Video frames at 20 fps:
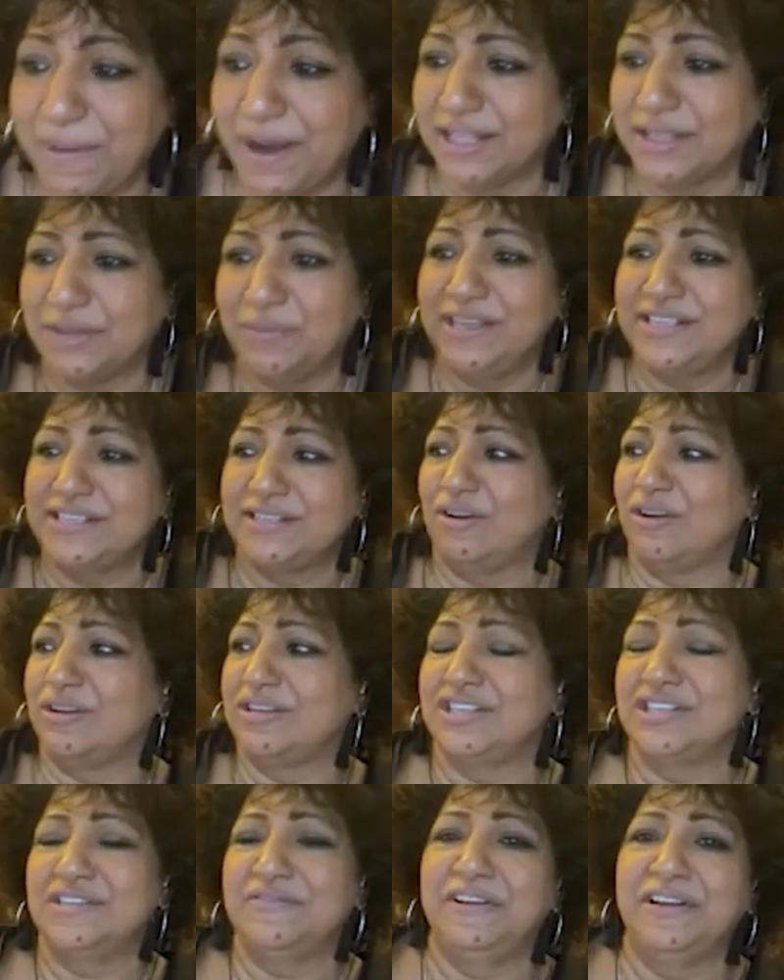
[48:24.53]
pathway is
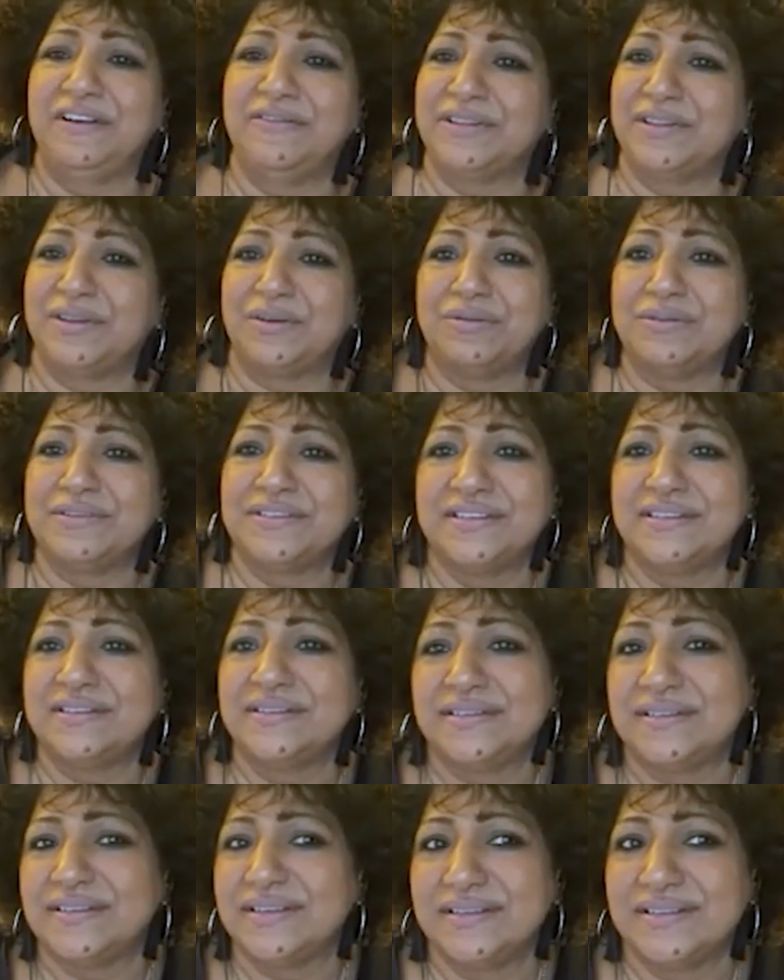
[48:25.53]
not just filled with
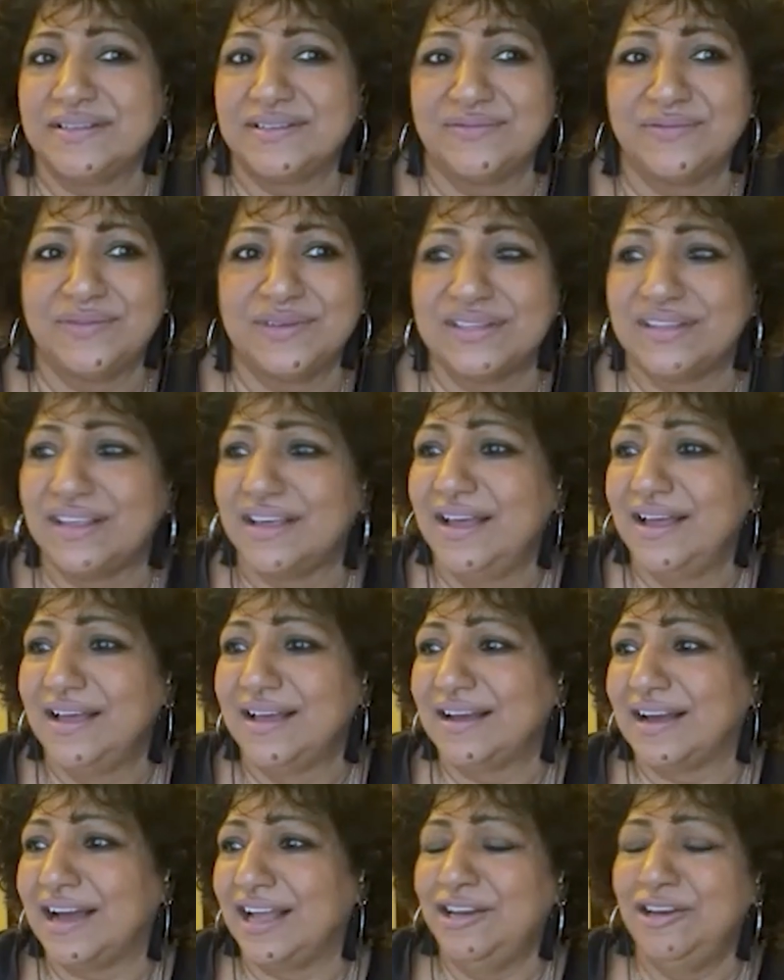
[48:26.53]
roses. It's with
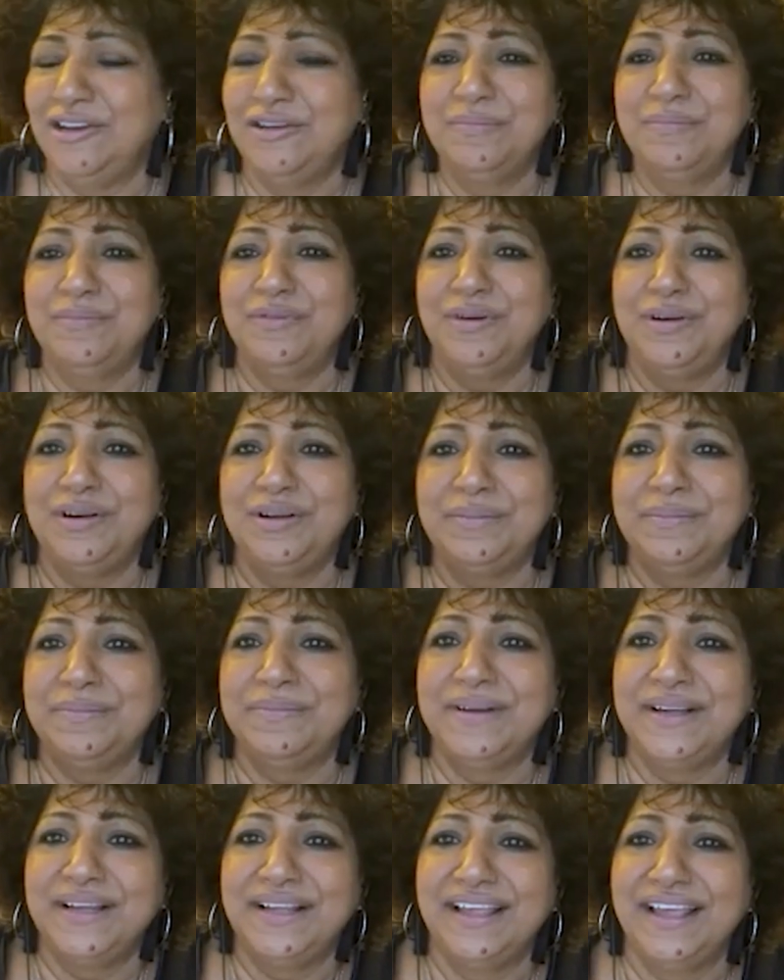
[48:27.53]
kallum,
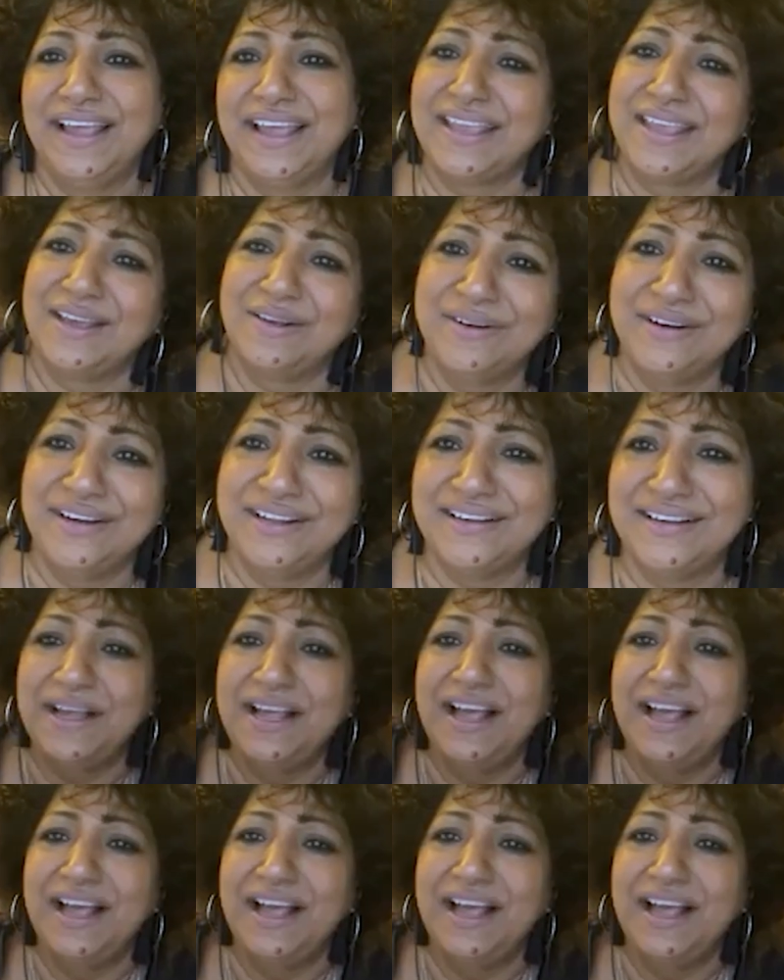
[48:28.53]
mullum, ekeyund.